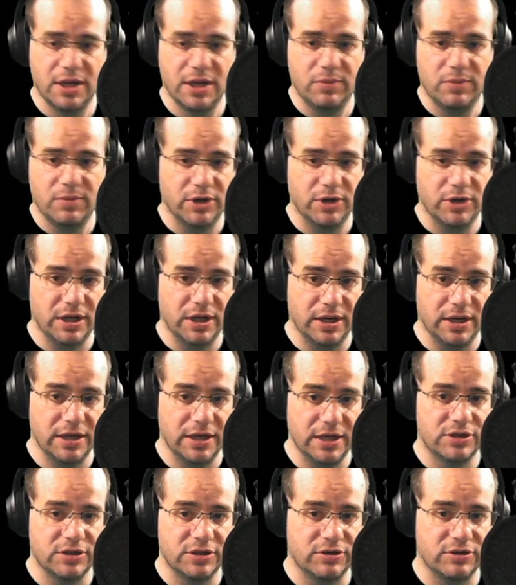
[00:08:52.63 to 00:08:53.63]
but it
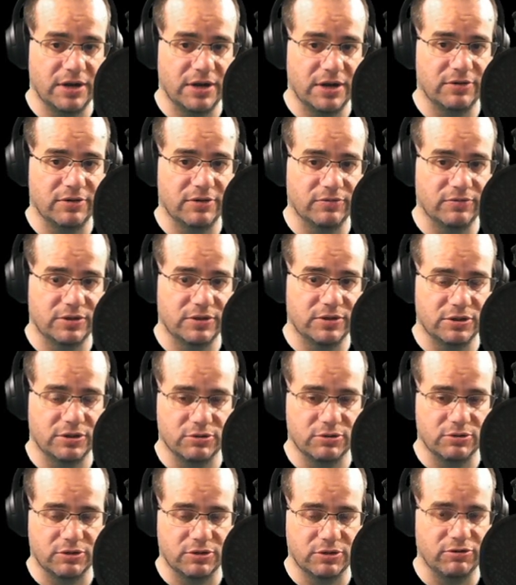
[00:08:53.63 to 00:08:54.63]
is down to
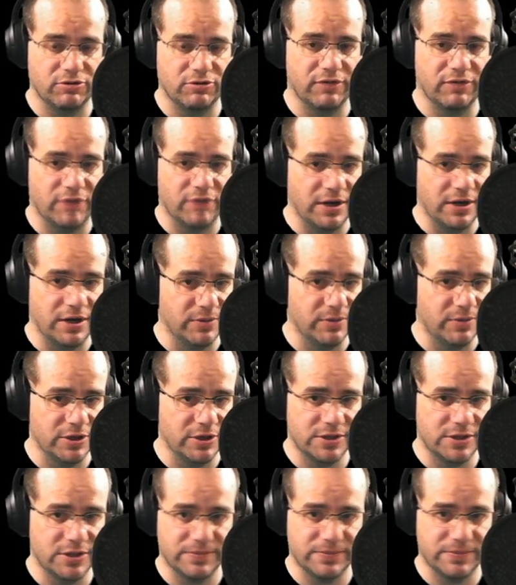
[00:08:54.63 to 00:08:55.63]
a degree of
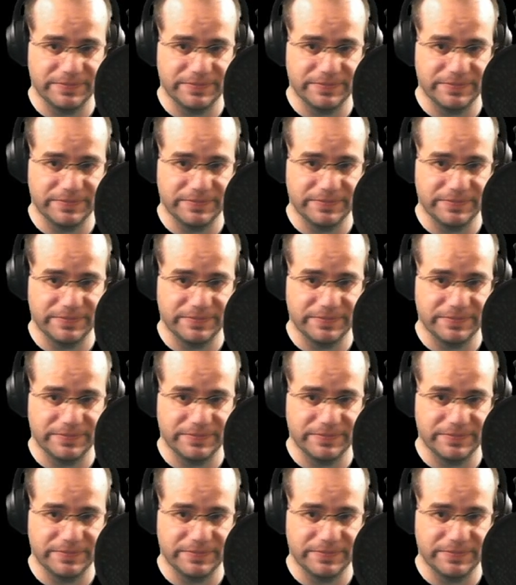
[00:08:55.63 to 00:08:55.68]
randomness.